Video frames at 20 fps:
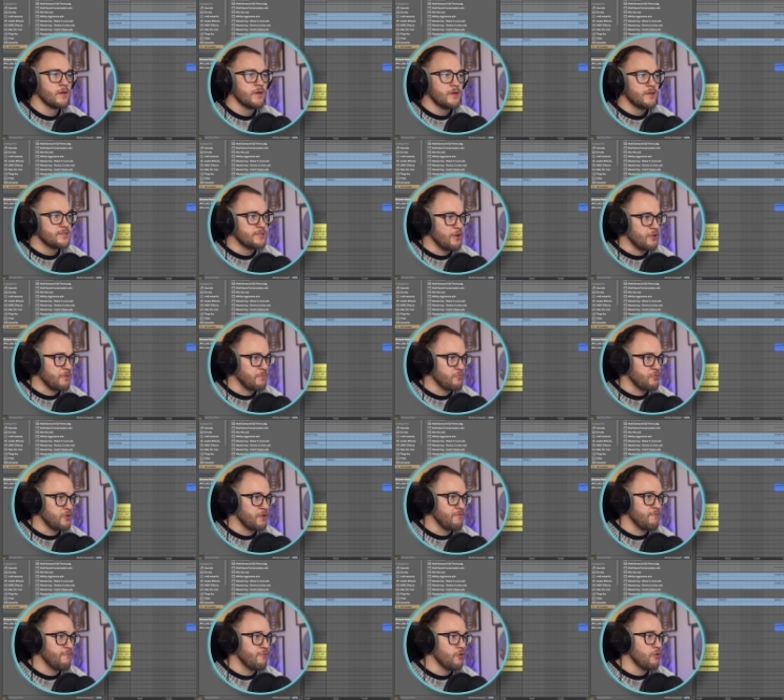sounding pretty
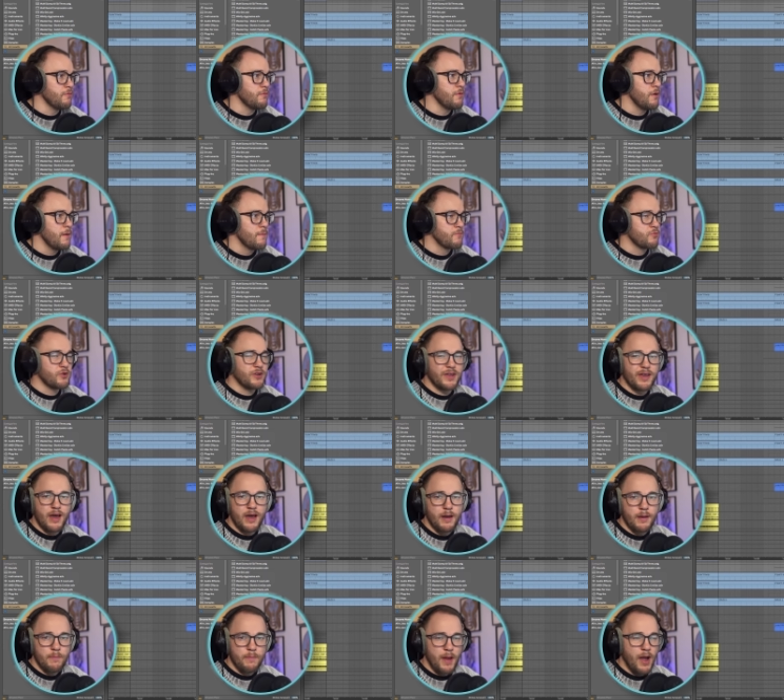full, pretty
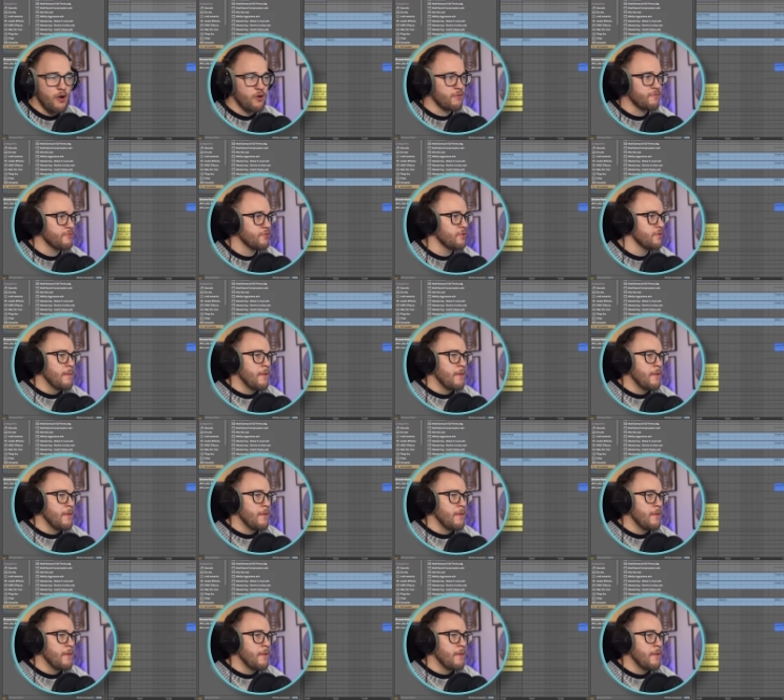powerful.